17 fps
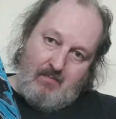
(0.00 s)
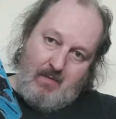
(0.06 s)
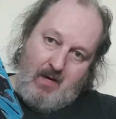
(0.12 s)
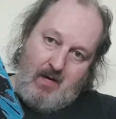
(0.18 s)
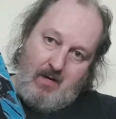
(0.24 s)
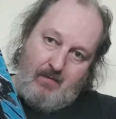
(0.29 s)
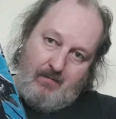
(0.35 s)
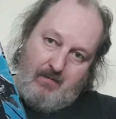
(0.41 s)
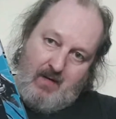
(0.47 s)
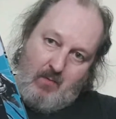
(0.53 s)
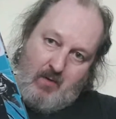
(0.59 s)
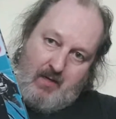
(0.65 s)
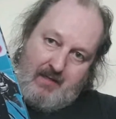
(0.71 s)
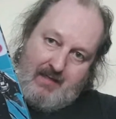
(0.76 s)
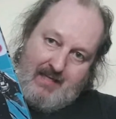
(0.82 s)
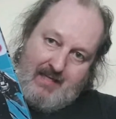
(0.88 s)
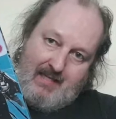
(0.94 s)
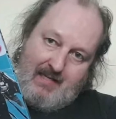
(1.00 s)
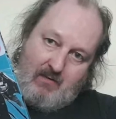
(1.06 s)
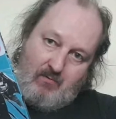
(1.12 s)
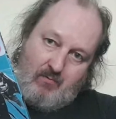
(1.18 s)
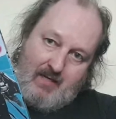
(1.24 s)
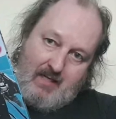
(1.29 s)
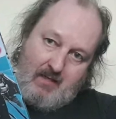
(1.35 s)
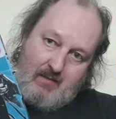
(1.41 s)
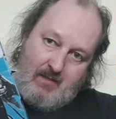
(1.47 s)
Hopefully one day they'll
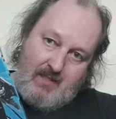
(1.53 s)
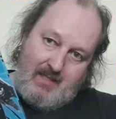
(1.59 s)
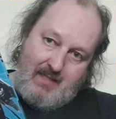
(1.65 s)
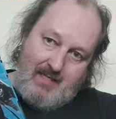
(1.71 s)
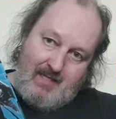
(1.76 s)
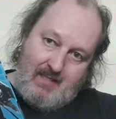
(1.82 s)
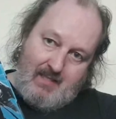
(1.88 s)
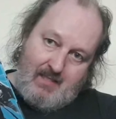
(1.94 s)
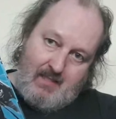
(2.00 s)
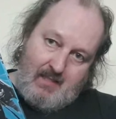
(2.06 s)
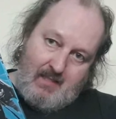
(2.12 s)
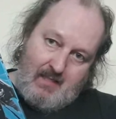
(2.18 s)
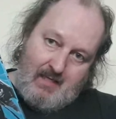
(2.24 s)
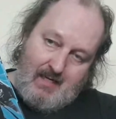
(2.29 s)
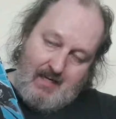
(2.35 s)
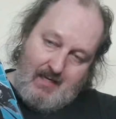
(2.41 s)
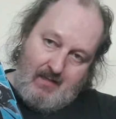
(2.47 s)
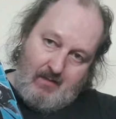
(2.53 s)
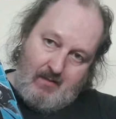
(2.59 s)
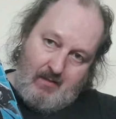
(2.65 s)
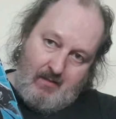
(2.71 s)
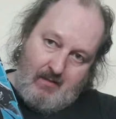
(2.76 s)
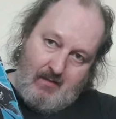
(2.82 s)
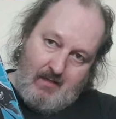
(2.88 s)
realise this and